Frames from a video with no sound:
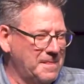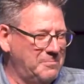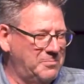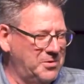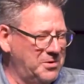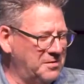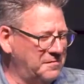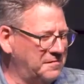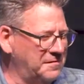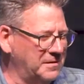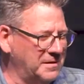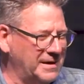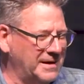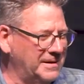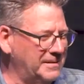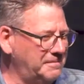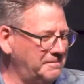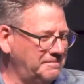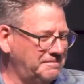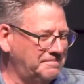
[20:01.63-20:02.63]
Beautiful,
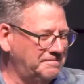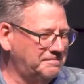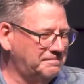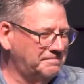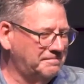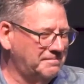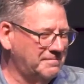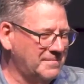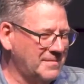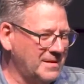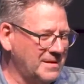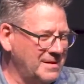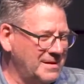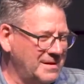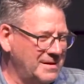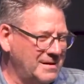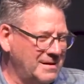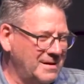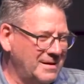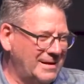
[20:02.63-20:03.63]
eh?
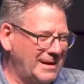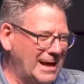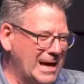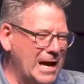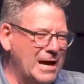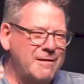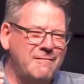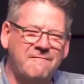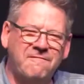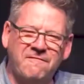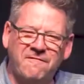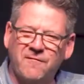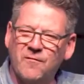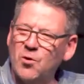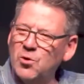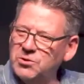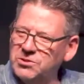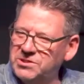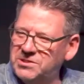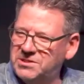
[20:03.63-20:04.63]
The
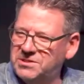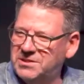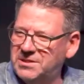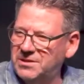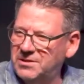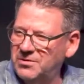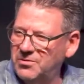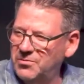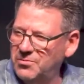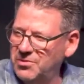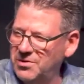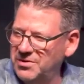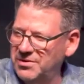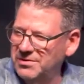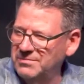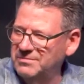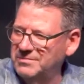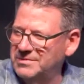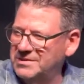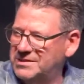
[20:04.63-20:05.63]
unforced
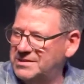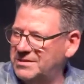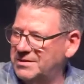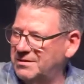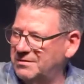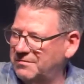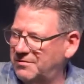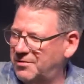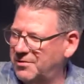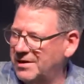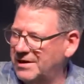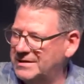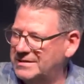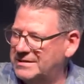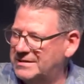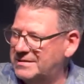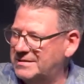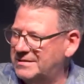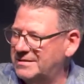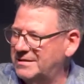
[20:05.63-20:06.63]
rhythms of
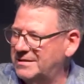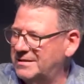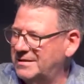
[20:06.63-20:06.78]
grace.